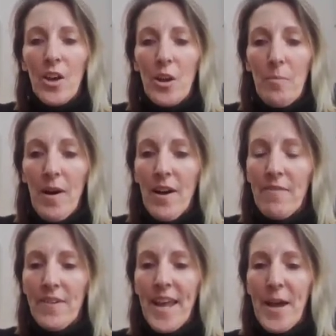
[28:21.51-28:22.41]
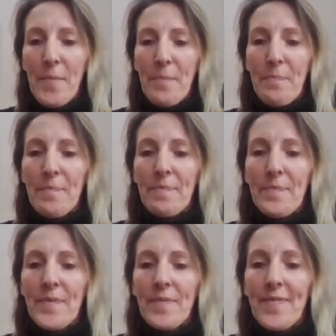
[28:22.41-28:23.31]
Goodbye for now.
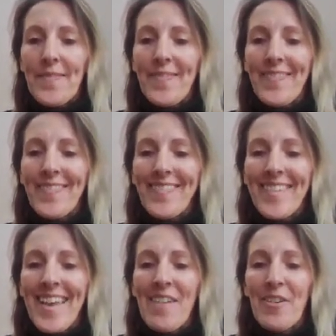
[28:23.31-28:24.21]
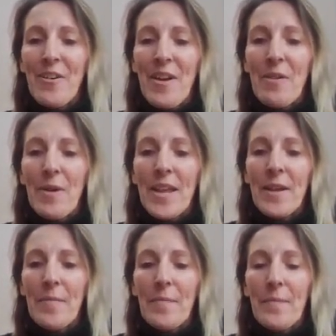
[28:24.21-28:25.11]
Have a great week.